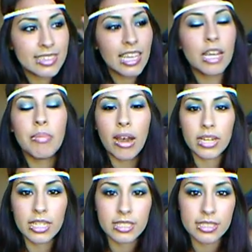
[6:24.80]
think
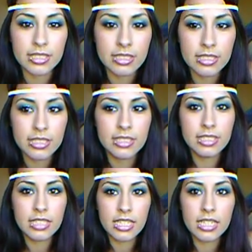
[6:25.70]
about it.
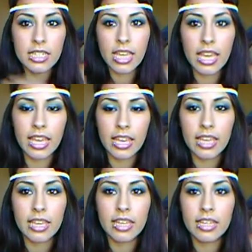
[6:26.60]

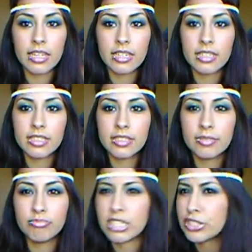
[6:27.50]
D-A.
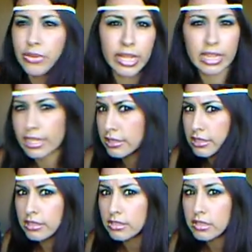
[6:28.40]
Desiree
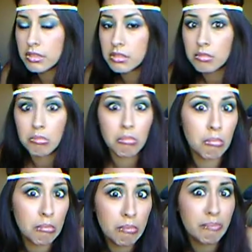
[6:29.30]
Alexis?
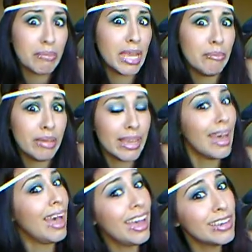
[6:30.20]
Maybe.
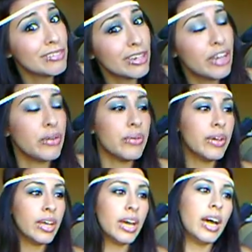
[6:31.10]
I don't know.
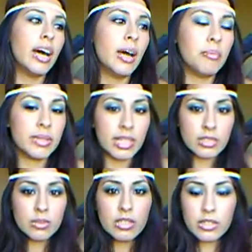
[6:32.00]
But
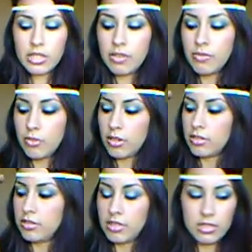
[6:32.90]
that's what they're there for.
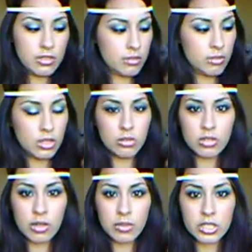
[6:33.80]
That's what those
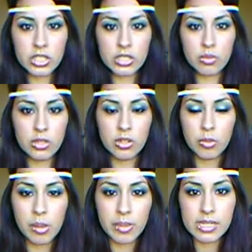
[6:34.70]
are, because you guys want to know
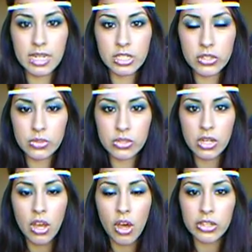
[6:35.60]
about my tattoos.
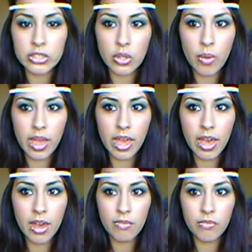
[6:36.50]
Also, I
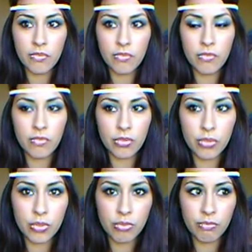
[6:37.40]
have
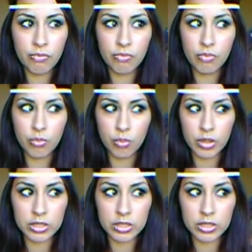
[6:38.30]
5